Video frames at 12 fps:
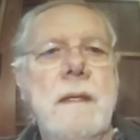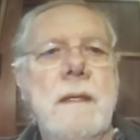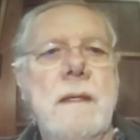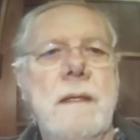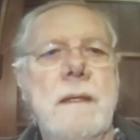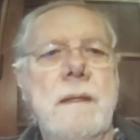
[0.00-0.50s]

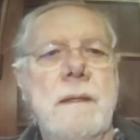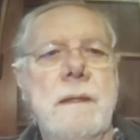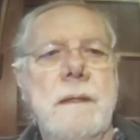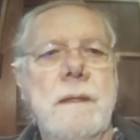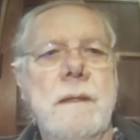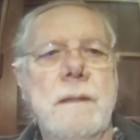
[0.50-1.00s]
And
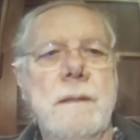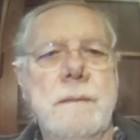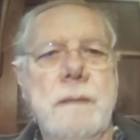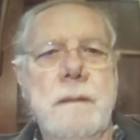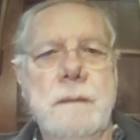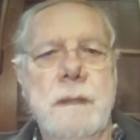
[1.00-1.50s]

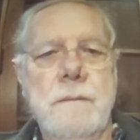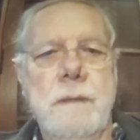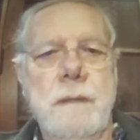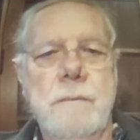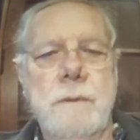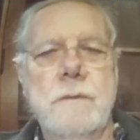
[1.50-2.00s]

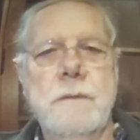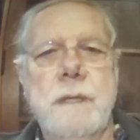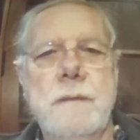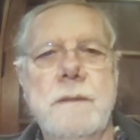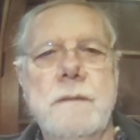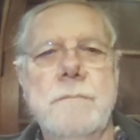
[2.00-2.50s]
of course,
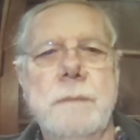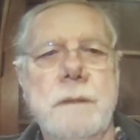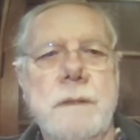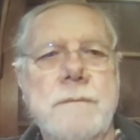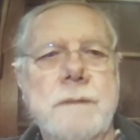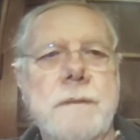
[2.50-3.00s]
I didn't
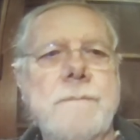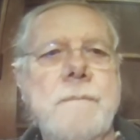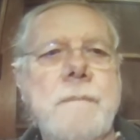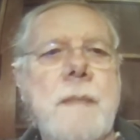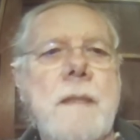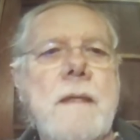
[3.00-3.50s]
believe her.
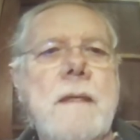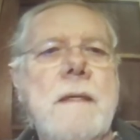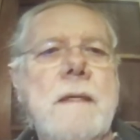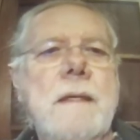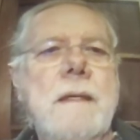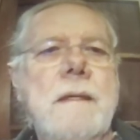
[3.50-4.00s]

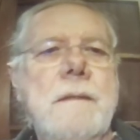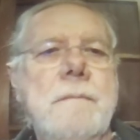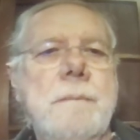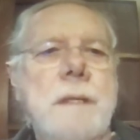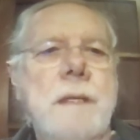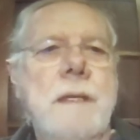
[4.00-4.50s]

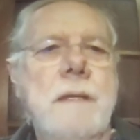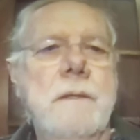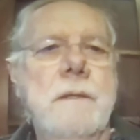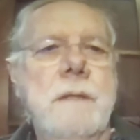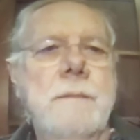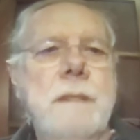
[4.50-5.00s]
But I had her
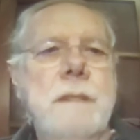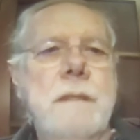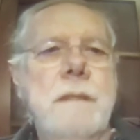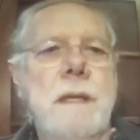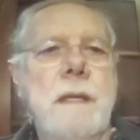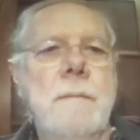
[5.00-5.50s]
come into the
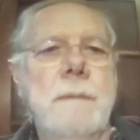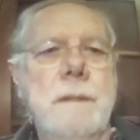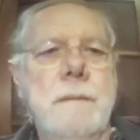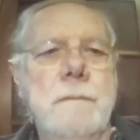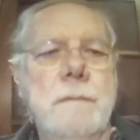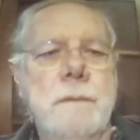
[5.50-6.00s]
lab
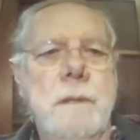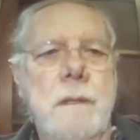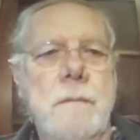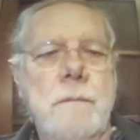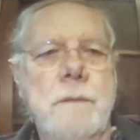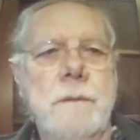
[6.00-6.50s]
and
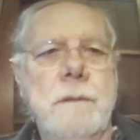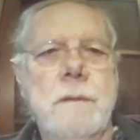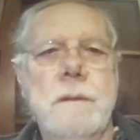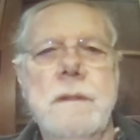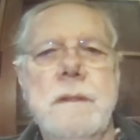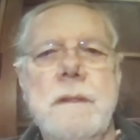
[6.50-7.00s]
talk with her.
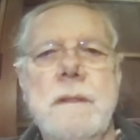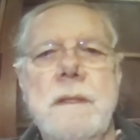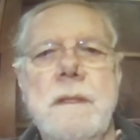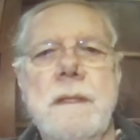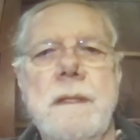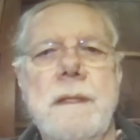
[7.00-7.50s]

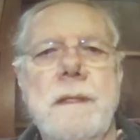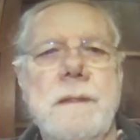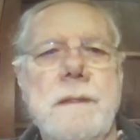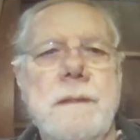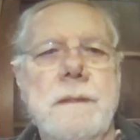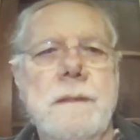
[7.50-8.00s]

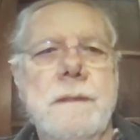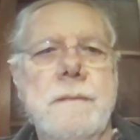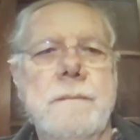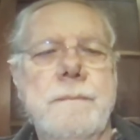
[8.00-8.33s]
And